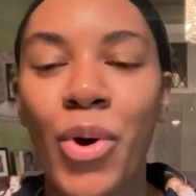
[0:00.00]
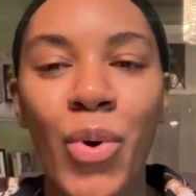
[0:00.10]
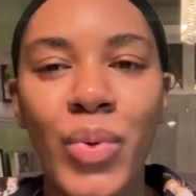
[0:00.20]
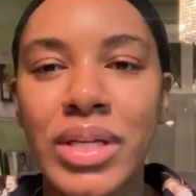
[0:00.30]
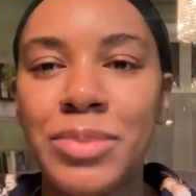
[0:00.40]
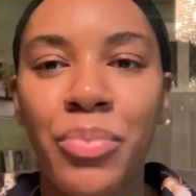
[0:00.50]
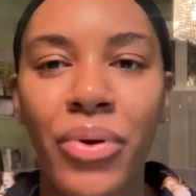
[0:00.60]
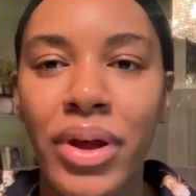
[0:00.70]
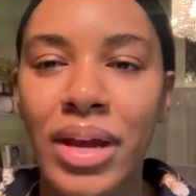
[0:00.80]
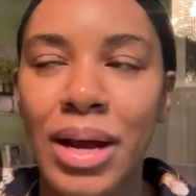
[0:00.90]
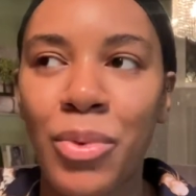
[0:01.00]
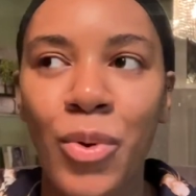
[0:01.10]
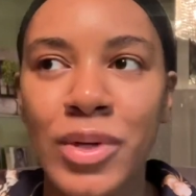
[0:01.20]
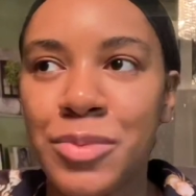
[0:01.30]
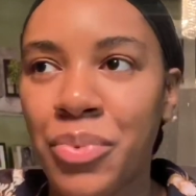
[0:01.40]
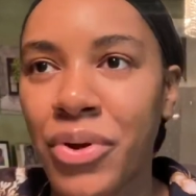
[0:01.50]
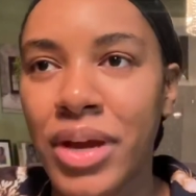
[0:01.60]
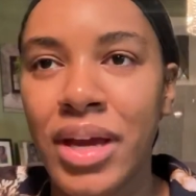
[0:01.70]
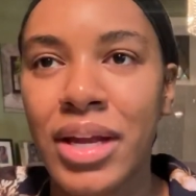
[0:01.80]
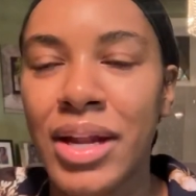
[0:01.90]
always praying. I'm always
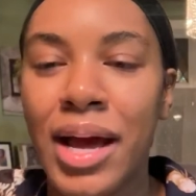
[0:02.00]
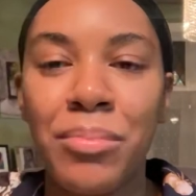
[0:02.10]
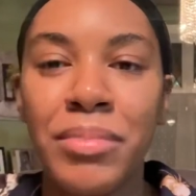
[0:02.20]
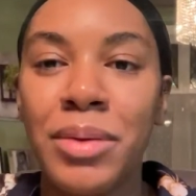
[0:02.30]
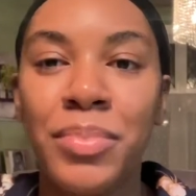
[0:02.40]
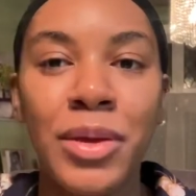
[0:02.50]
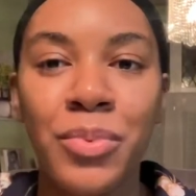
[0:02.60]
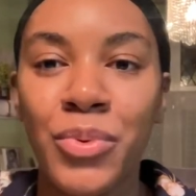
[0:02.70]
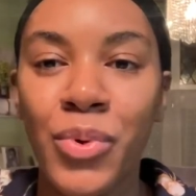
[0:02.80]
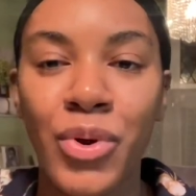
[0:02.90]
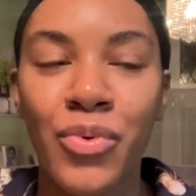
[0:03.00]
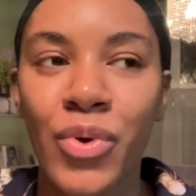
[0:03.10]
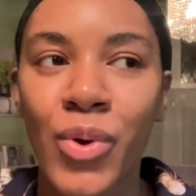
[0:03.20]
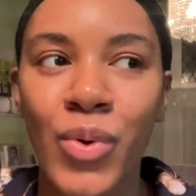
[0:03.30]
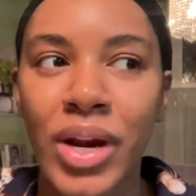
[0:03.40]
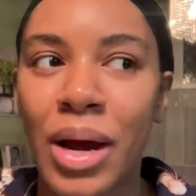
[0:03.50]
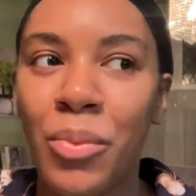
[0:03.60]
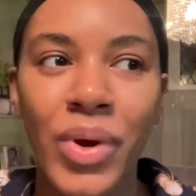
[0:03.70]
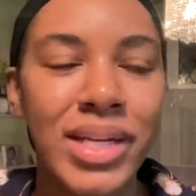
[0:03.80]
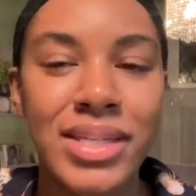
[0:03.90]
praying. I meet people on the road and
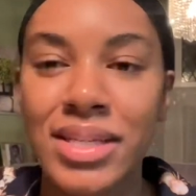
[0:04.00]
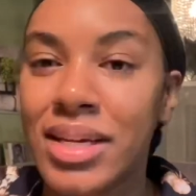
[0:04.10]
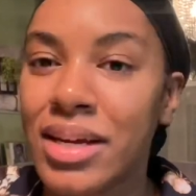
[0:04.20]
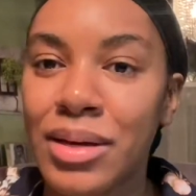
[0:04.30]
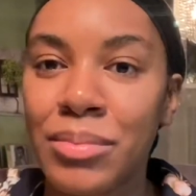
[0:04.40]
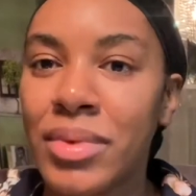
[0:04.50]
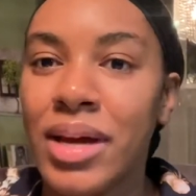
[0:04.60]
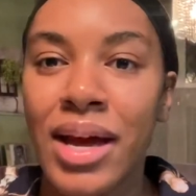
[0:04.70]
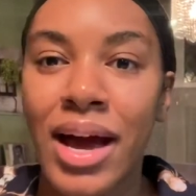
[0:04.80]
I'm witnessing to them.